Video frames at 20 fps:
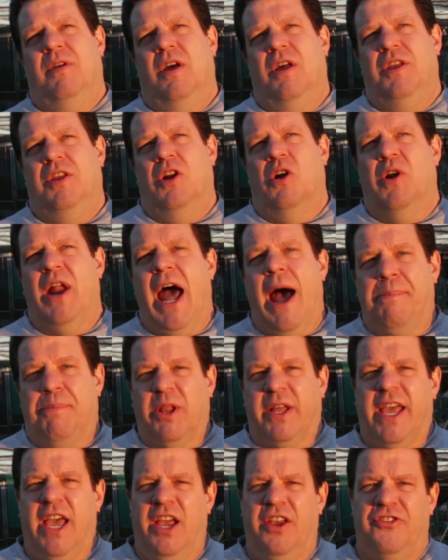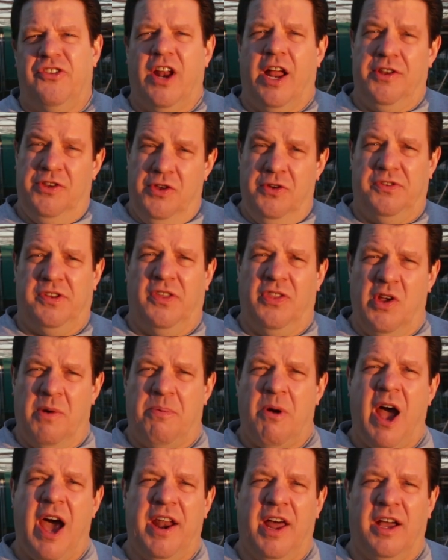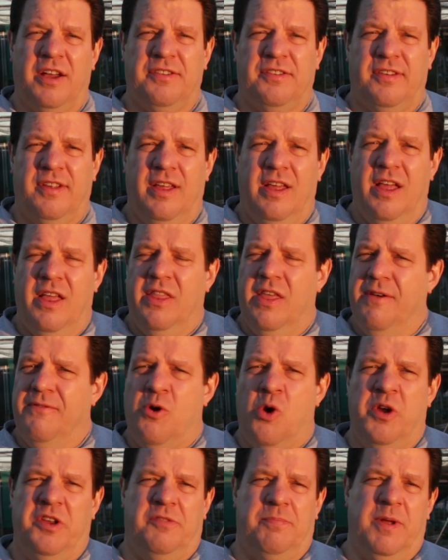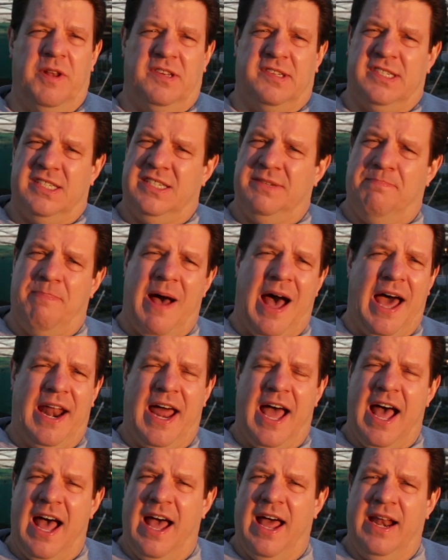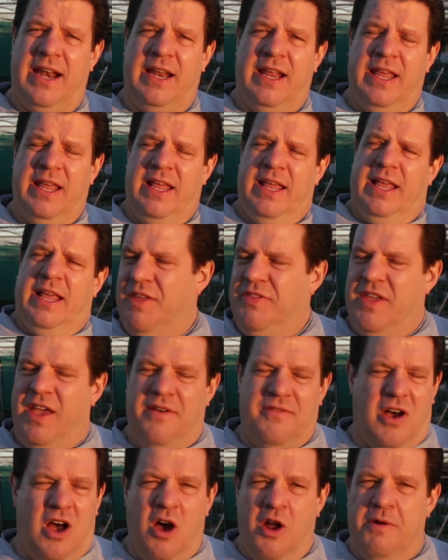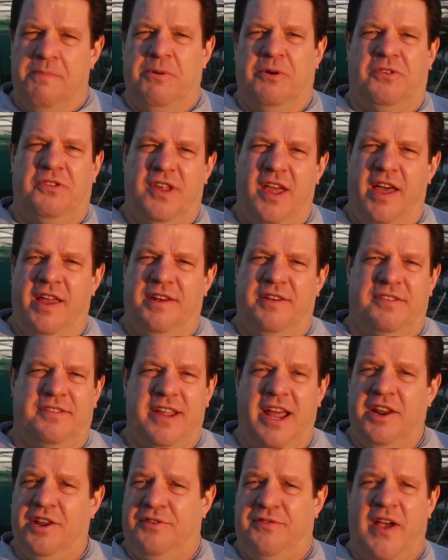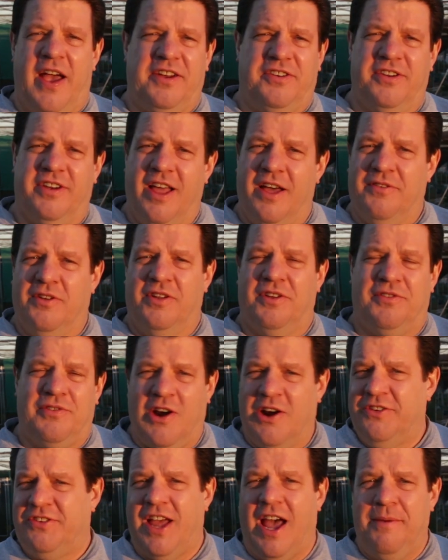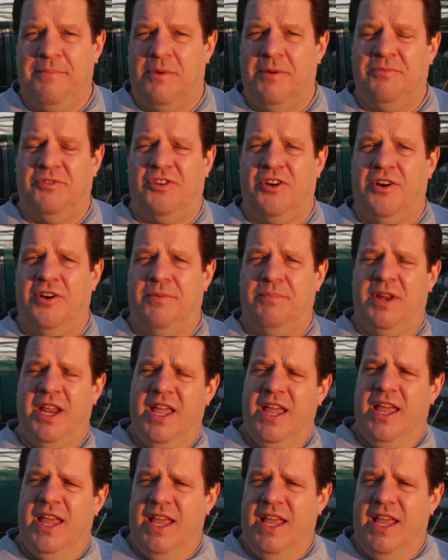an application on using their products, they've always been spot on and they have a 100% satisfaction level as far as I'm concerned.